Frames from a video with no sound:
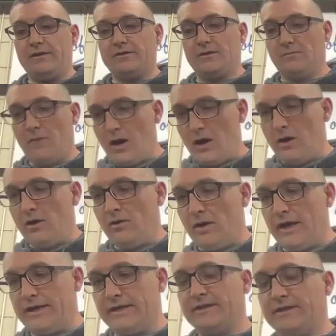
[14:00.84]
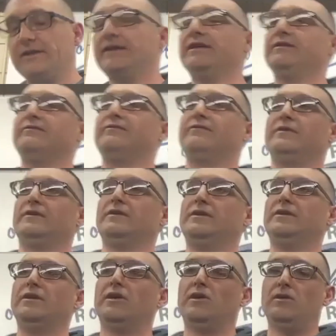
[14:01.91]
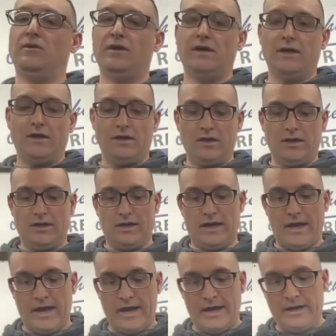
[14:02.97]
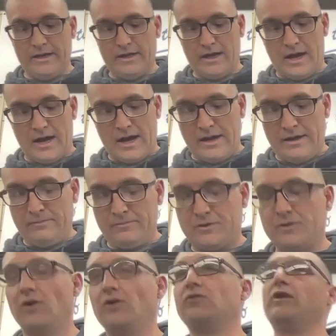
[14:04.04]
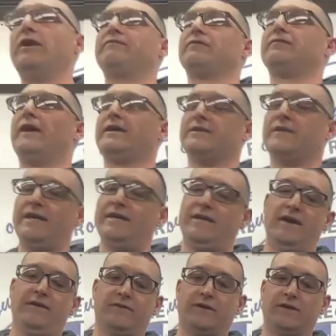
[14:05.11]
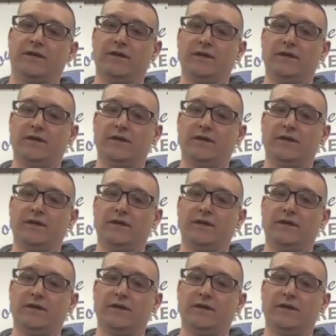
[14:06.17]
tomorrow I get to leave, you know, and I am so grateful for that, because I never,